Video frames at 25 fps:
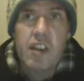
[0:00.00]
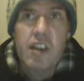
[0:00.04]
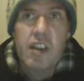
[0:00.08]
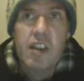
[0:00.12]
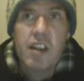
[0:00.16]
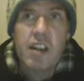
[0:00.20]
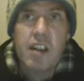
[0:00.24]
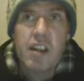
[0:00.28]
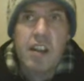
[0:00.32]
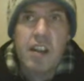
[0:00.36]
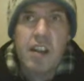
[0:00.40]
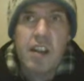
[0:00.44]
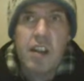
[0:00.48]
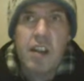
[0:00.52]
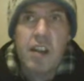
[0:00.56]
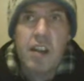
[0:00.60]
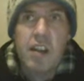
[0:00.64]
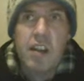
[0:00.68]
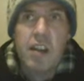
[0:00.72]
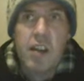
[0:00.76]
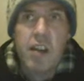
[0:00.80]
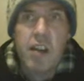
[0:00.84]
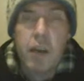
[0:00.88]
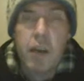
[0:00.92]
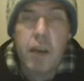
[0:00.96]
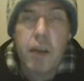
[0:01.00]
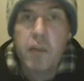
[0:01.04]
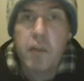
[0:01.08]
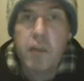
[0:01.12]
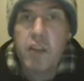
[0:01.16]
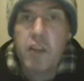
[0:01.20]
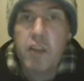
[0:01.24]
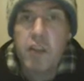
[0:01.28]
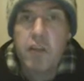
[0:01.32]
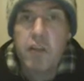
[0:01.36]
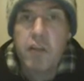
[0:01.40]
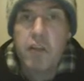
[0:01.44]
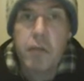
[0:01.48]
in a
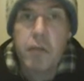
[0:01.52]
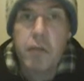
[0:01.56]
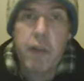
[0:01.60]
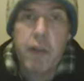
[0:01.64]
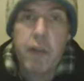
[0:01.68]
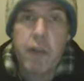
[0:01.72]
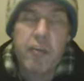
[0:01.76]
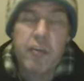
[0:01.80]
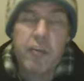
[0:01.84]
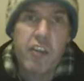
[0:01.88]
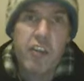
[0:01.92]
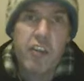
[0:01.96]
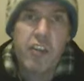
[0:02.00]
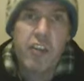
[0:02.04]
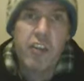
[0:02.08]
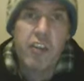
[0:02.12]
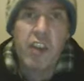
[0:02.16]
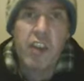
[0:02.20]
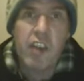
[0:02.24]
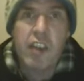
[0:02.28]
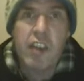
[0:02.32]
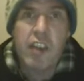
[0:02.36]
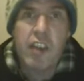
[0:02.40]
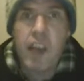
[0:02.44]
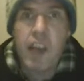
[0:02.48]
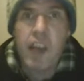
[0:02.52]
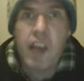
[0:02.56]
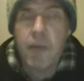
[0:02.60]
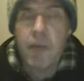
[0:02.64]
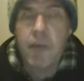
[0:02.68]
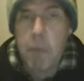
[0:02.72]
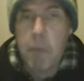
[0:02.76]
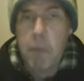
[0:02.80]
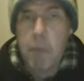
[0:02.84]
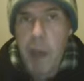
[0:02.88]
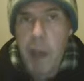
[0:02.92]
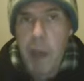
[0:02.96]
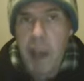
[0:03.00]
homosexual marriage, let's say you have
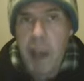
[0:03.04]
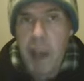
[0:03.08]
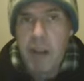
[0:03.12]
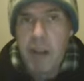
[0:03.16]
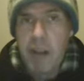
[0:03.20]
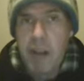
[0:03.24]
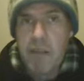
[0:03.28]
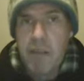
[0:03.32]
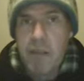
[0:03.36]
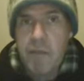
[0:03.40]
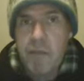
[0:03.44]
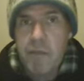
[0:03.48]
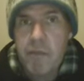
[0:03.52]
a man